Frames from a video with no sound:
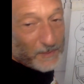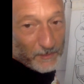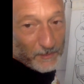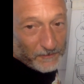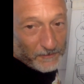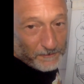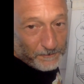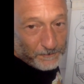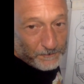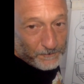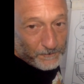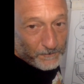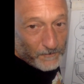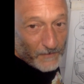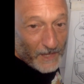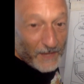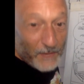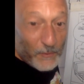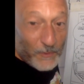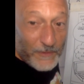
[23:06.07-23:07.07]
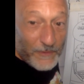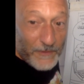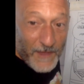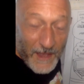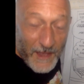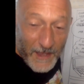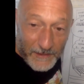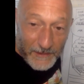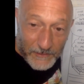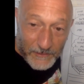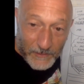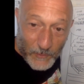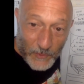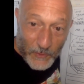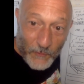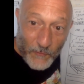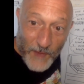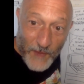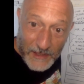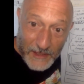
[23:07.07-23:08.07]
bubble. And with that,
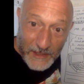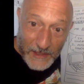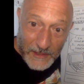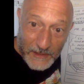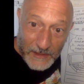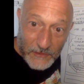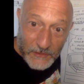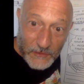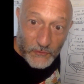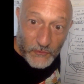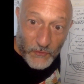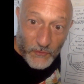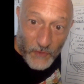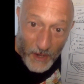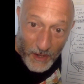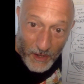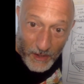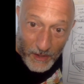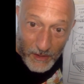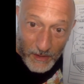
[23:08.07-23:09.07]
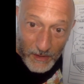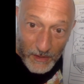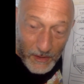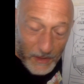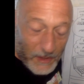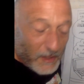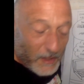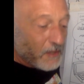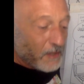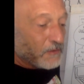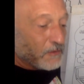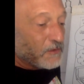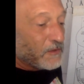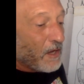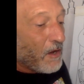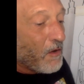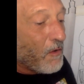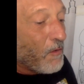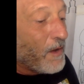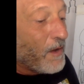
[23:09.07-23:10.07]
we're ready to draw.
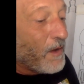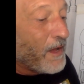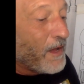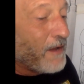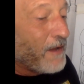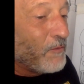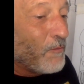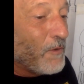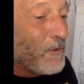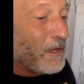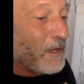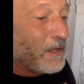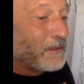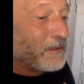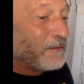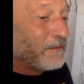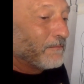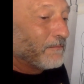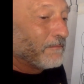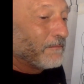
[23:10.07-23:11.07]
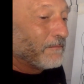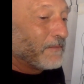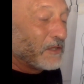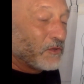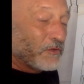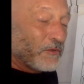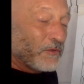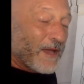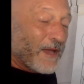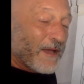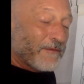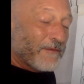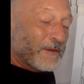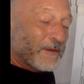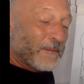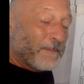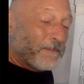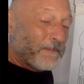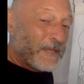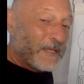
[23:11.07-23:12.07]
So everyone, make sure you have
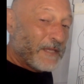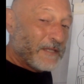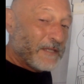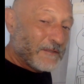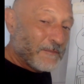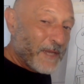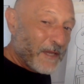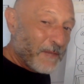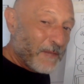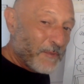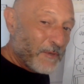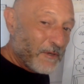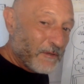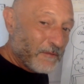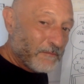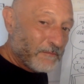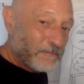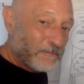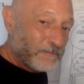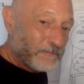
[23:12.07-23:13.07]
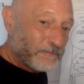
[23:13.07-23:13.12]
a piece of paper,